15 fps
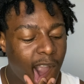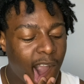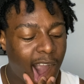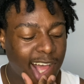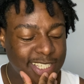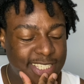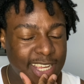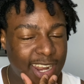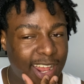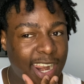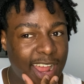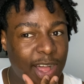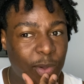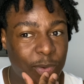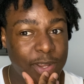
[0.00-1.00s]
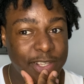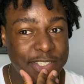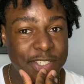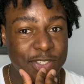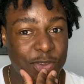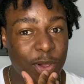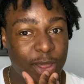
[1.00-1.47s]
I said I like where this
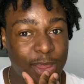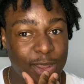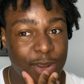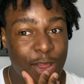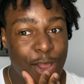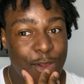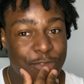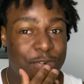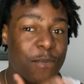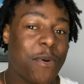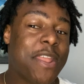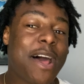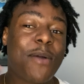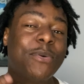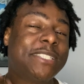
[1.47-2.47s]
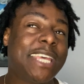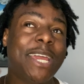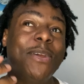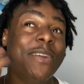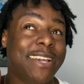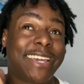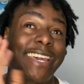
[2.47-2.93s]
is going. From when I was
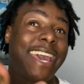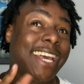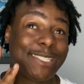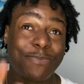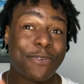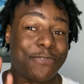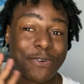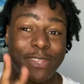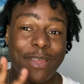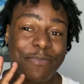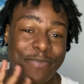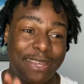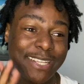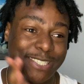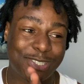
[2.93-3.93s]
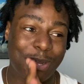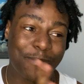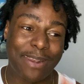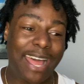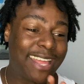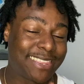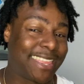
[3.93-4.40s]
hearing kicks before the beat dropped
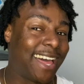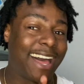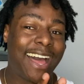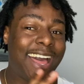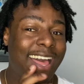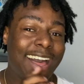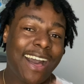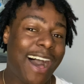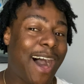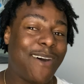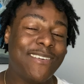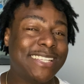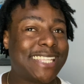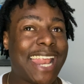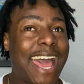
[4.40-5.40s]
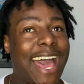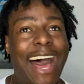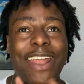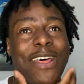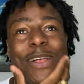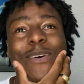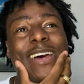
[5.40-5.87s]
like that, I was like,
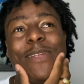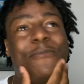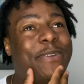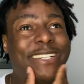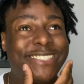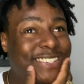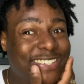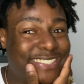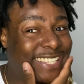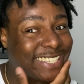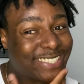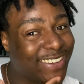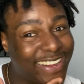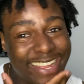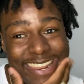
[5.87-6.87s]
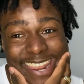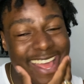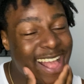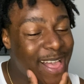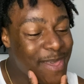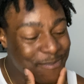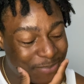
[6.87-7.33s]
I don't know what the producer's on,
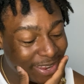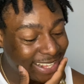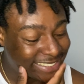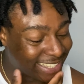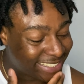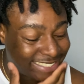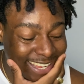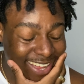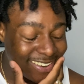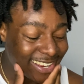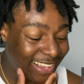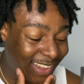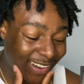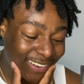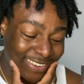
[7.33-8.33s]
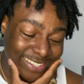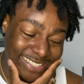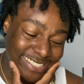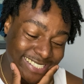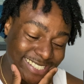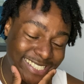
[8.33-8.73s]
but this is sounding cold.